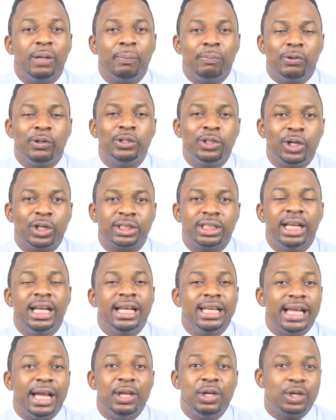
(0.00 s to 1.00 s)
a product
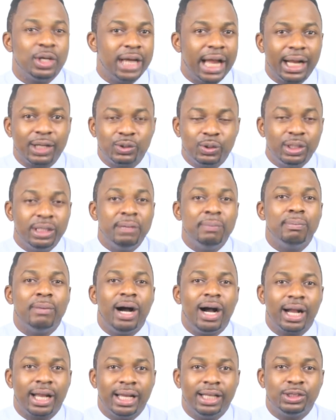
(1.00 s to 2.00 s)
that you can actually
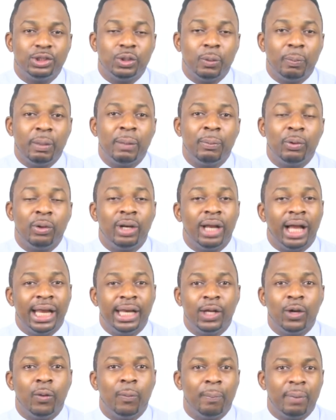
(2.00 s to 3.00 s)
market to people
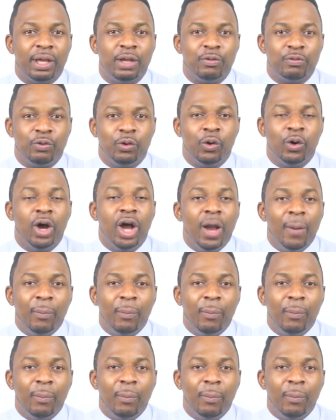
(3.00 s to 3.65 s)
and they'll pay for.